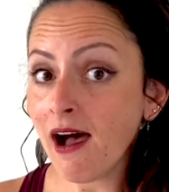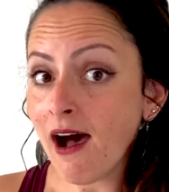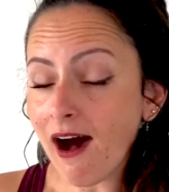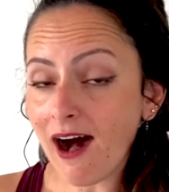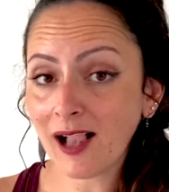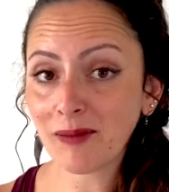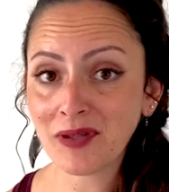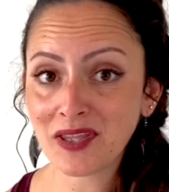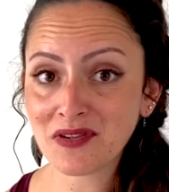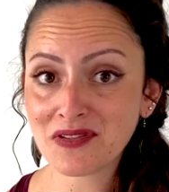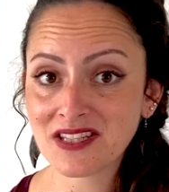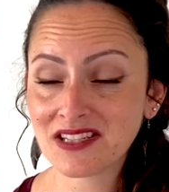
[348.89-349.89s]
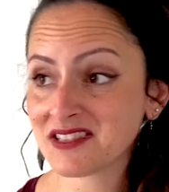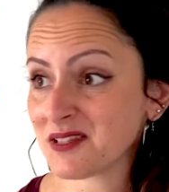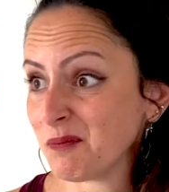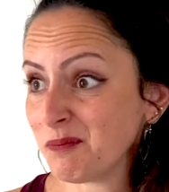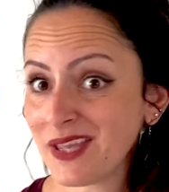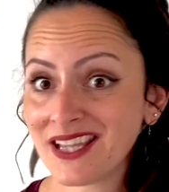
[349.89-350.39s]
I'll be using some
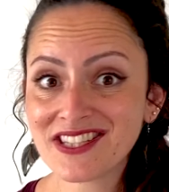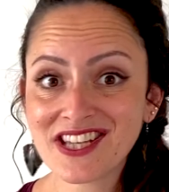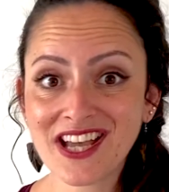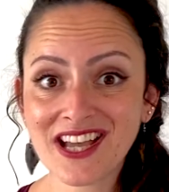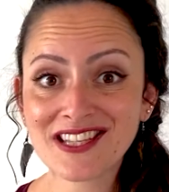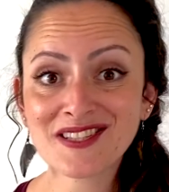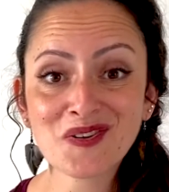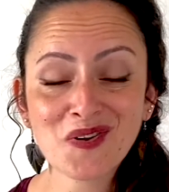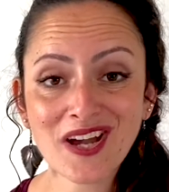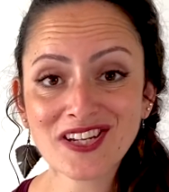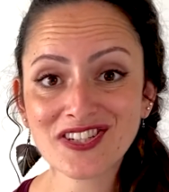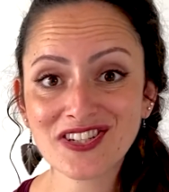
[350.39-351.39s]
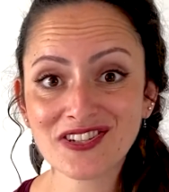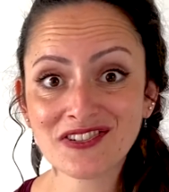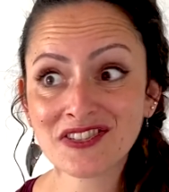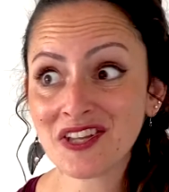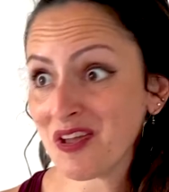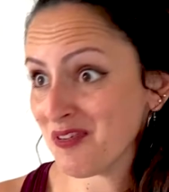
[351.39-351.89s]
pictures,
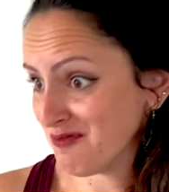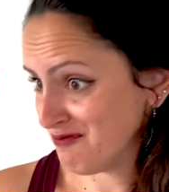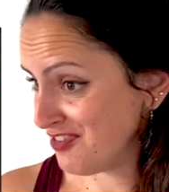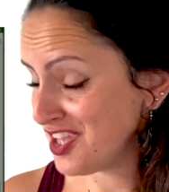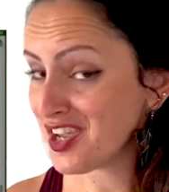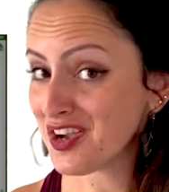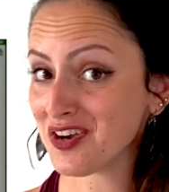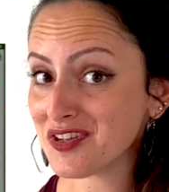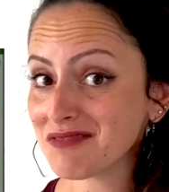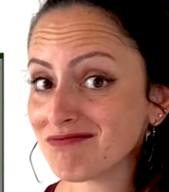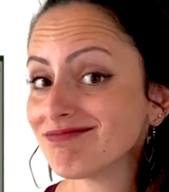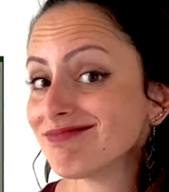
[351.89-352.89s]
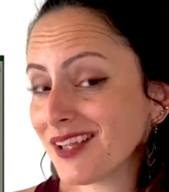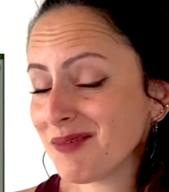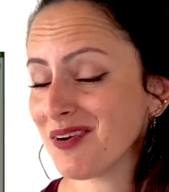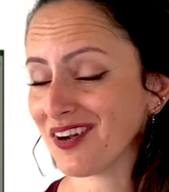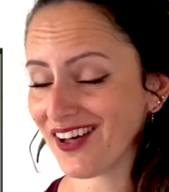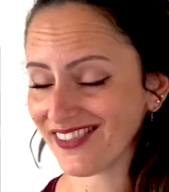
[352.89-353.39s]
questions, videos,
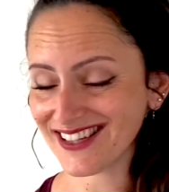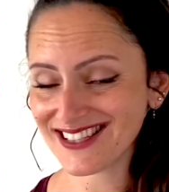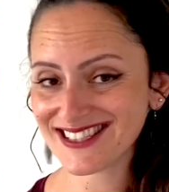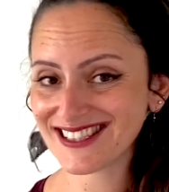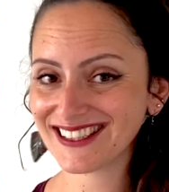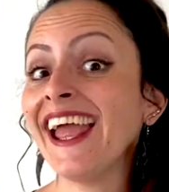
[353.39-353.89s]
among others.